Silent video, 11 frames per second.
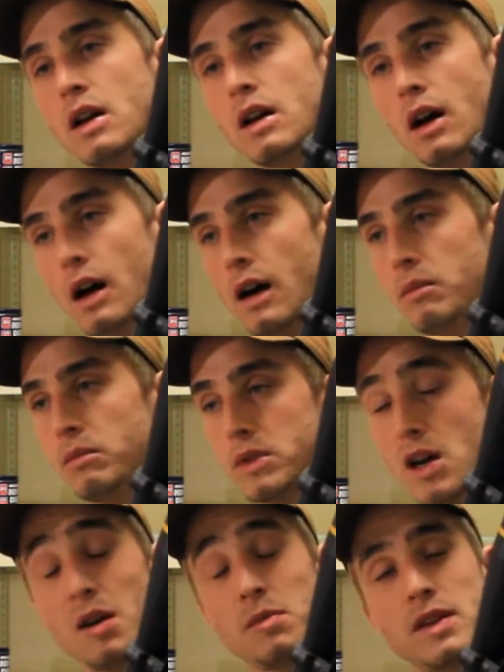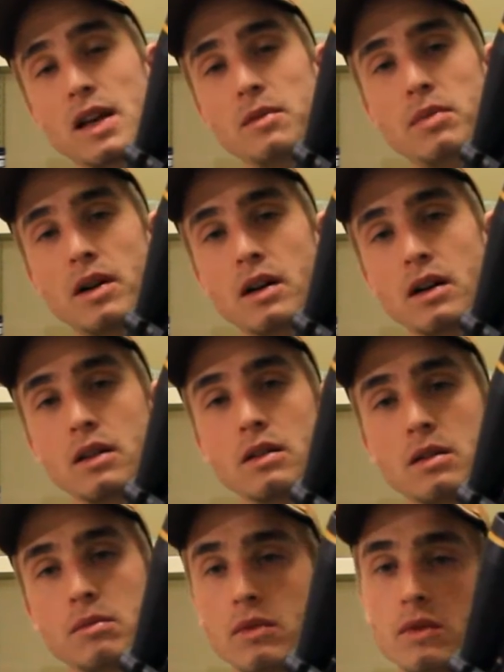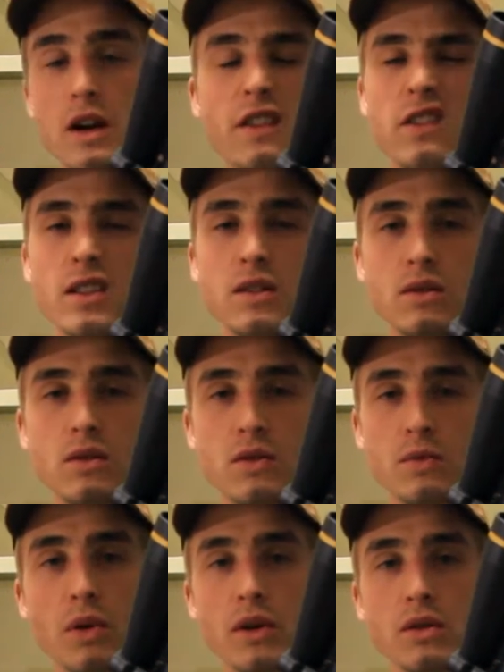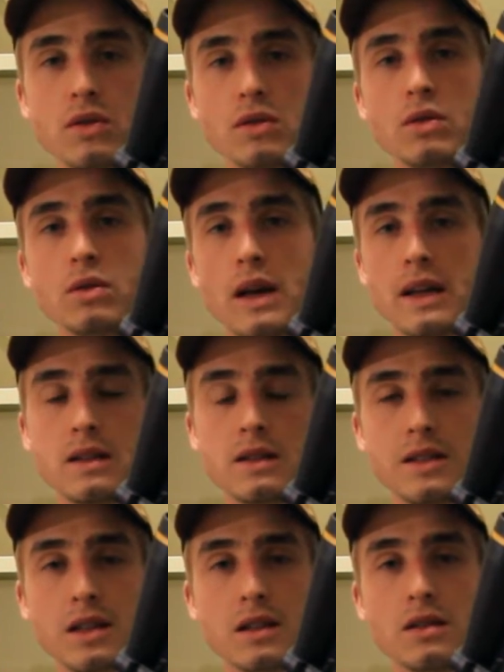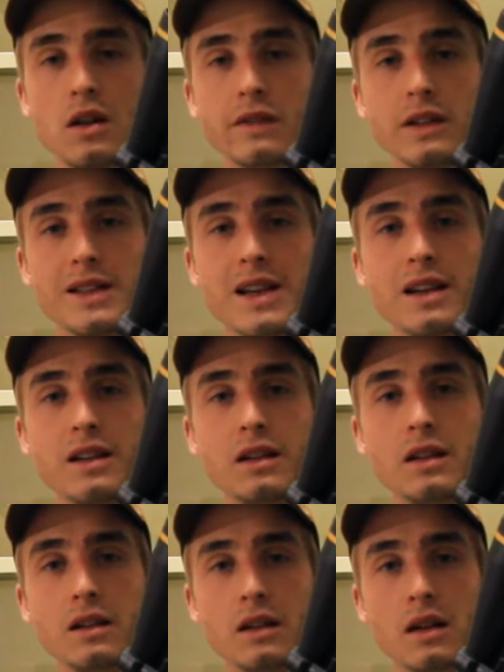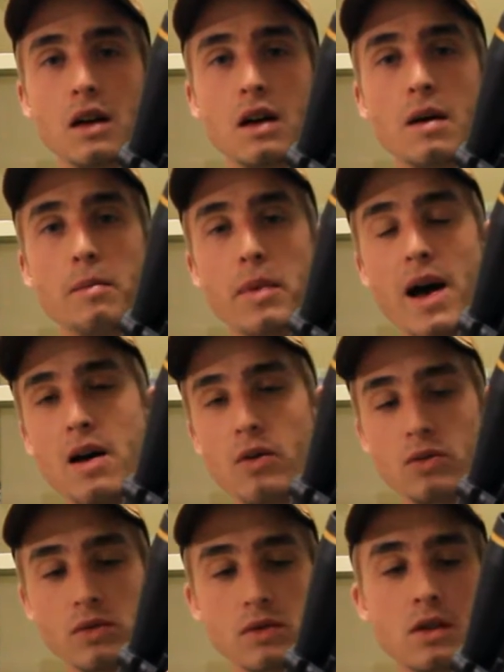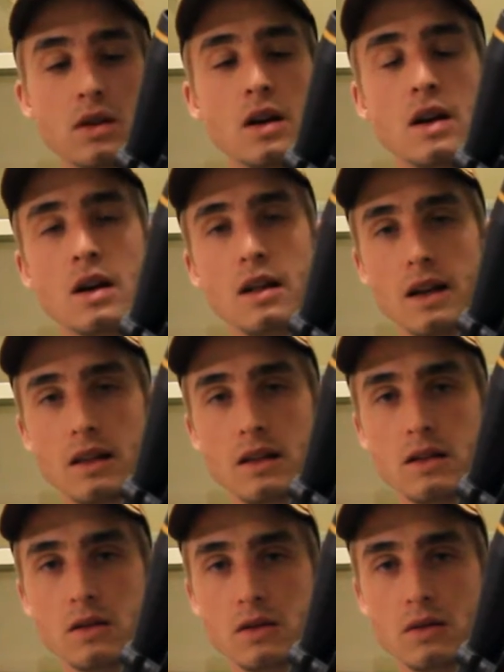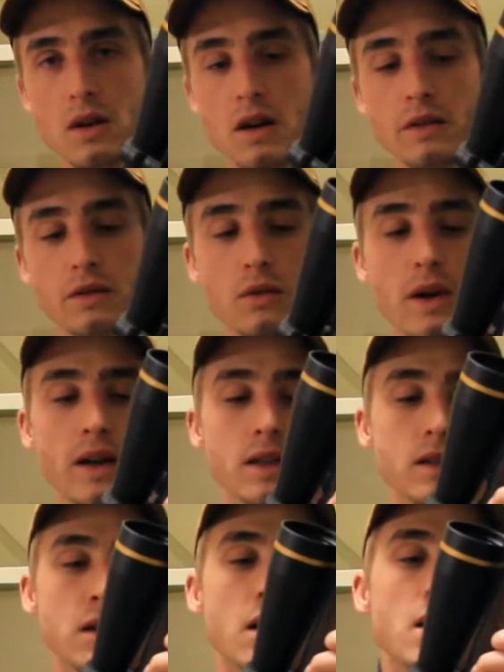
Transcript: Times that by roughly 2.2, that's just over 10 pounds that this rifle weighs.